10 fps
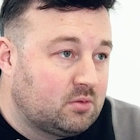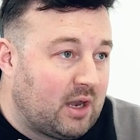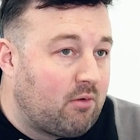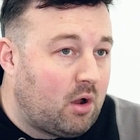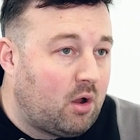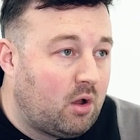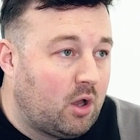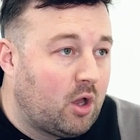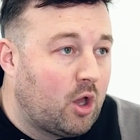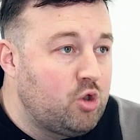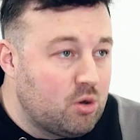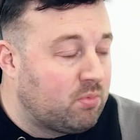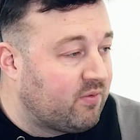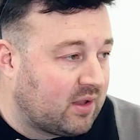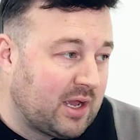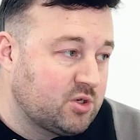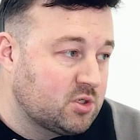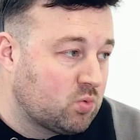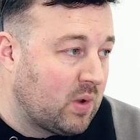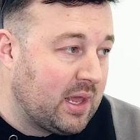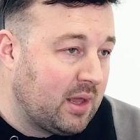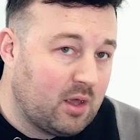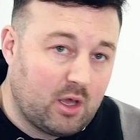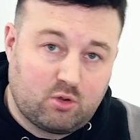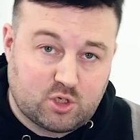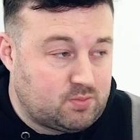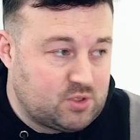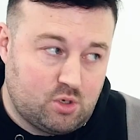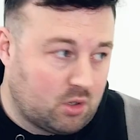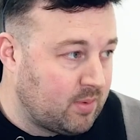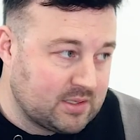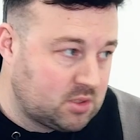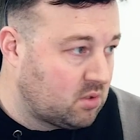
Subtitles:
there are a number of occasions where a customer's not going to be able to